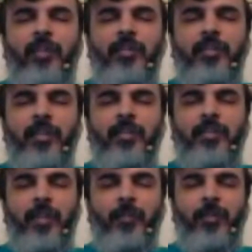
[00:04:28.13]
And if
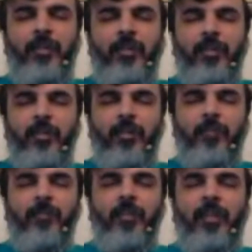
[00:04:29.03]
exercise is
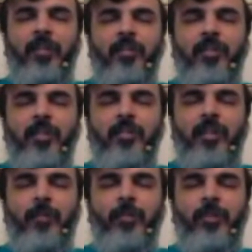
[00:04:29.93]
happening, then
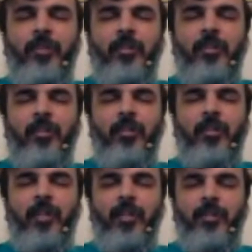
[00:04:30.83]
exercise is happening
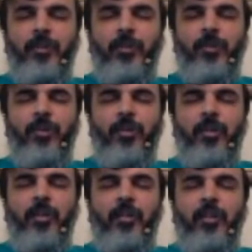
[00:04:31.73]
and it's good.
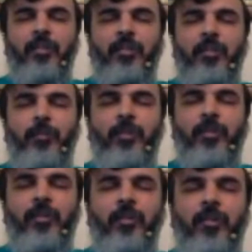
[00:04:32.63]
Does it
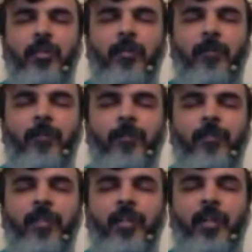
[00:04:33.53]
mean
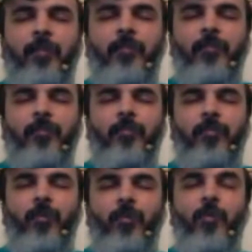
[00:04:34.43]
that
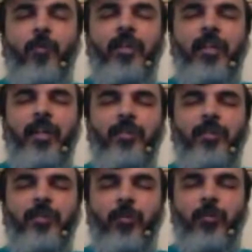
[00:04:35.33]
I'm over
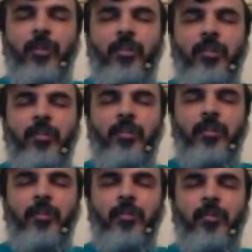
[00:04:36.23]
attached to the
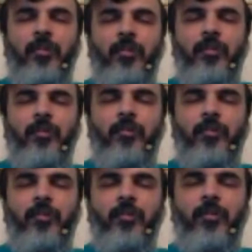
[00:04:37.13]
body?
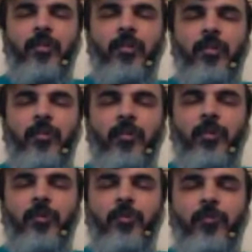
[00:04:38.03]
You see?
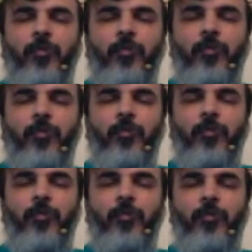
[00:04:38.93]
Because
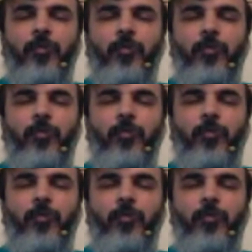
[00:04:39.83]
for
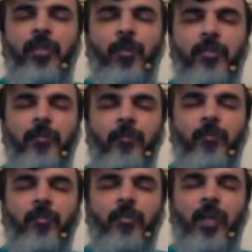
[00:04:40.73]
me, let's take
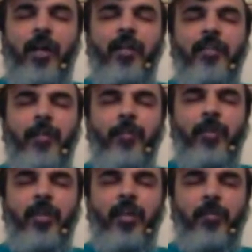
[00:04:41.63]
the car
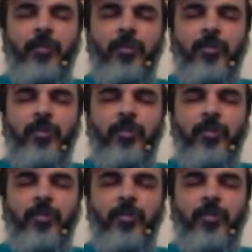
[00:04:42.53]
example again, because